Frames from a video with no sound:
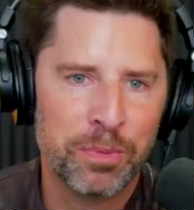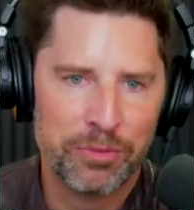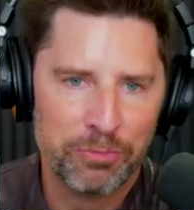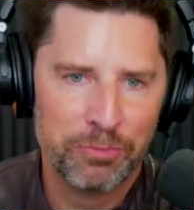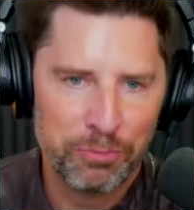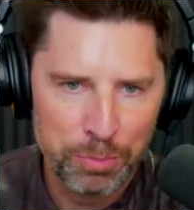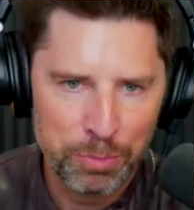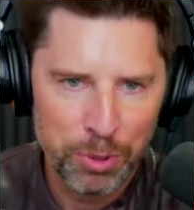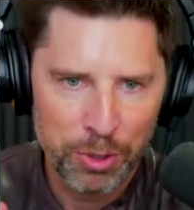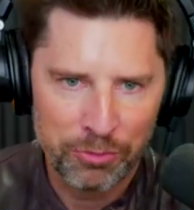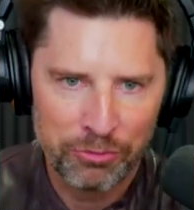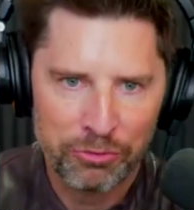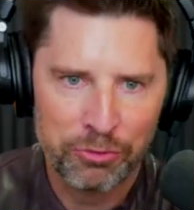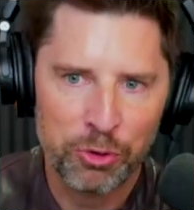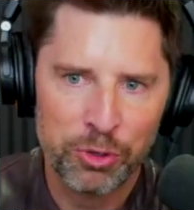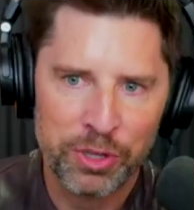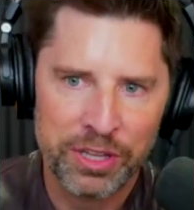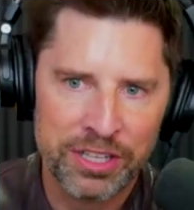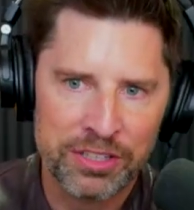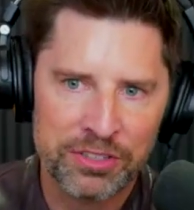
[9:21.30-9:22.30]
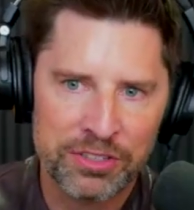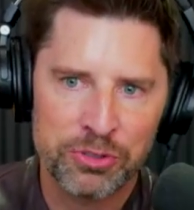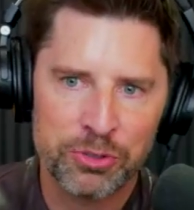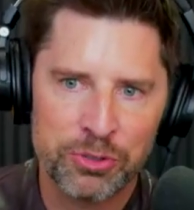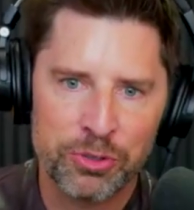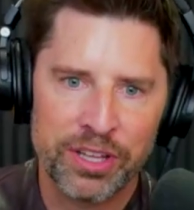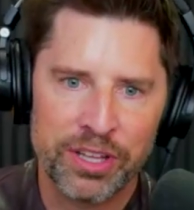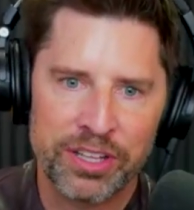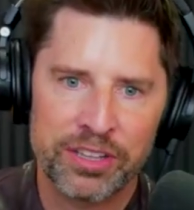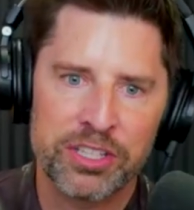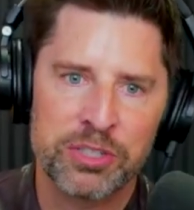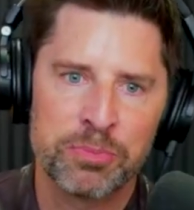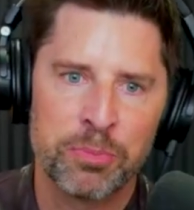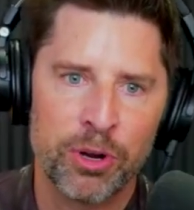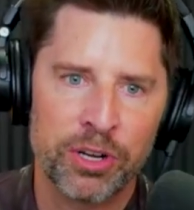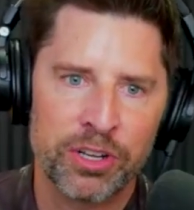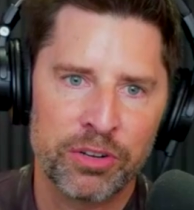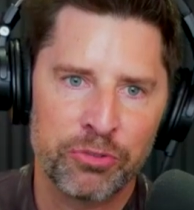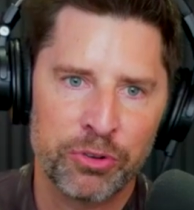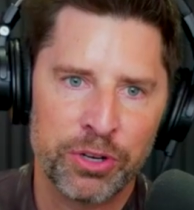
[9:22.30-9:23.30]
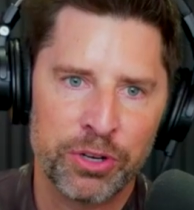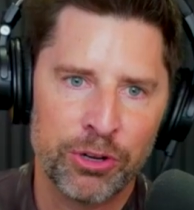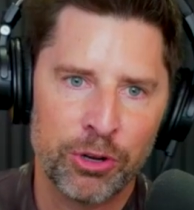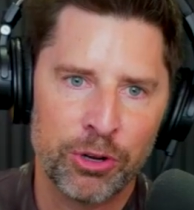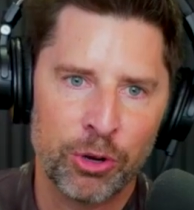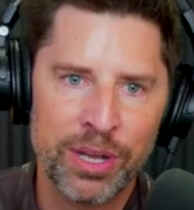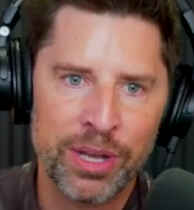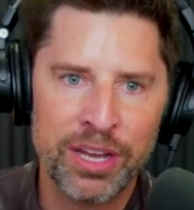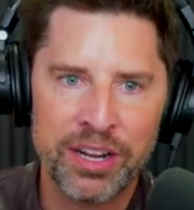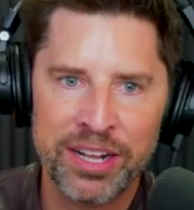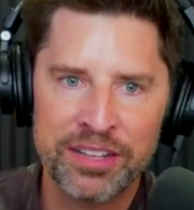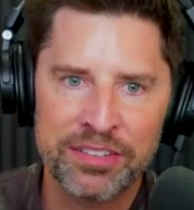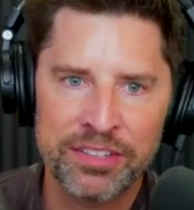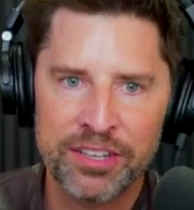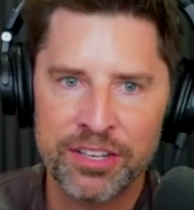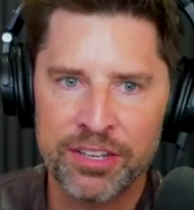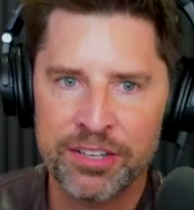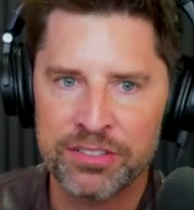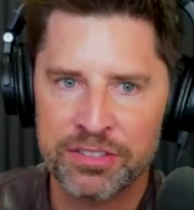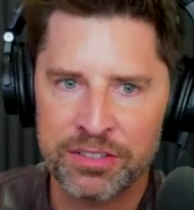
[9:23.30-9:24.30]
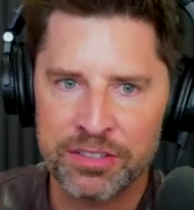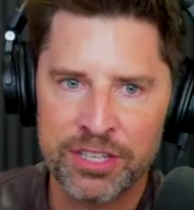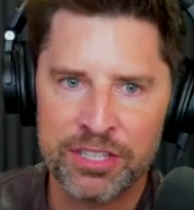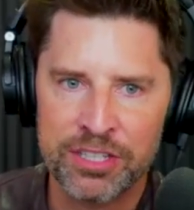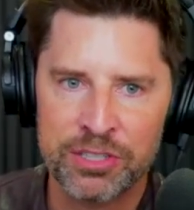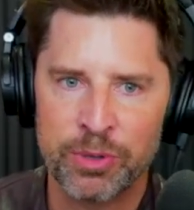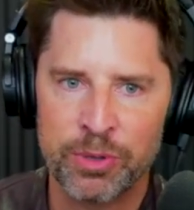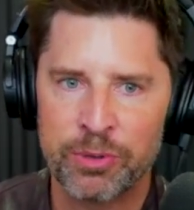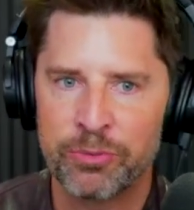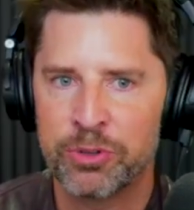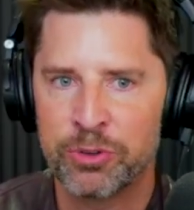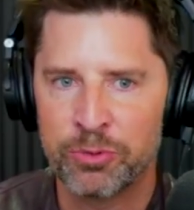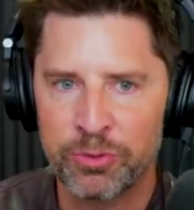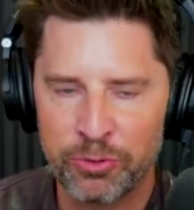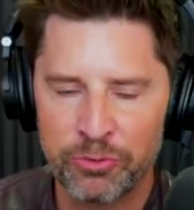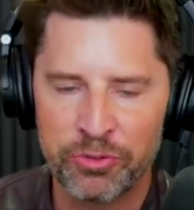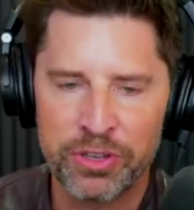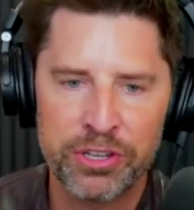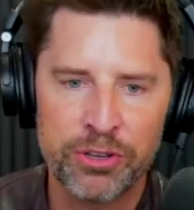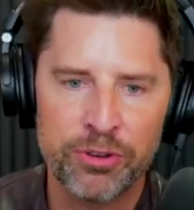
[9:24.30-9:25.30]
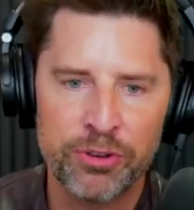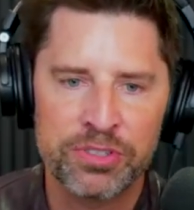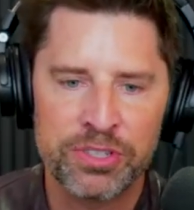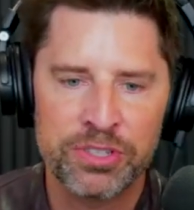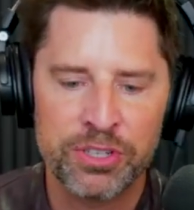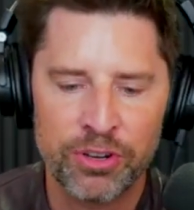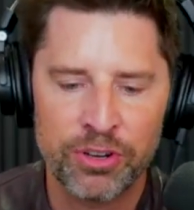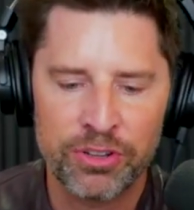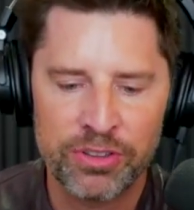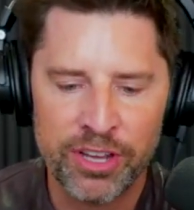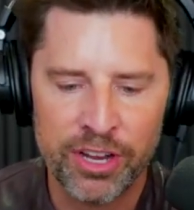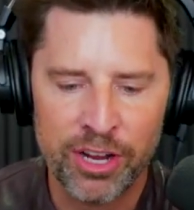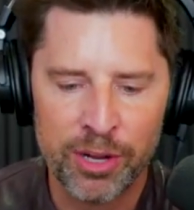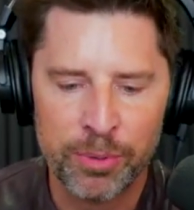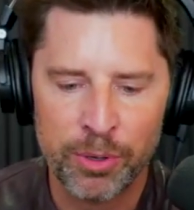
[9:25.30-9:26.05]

put fully into like let's market for hero. We had ideas and this, and we would do videos here and there.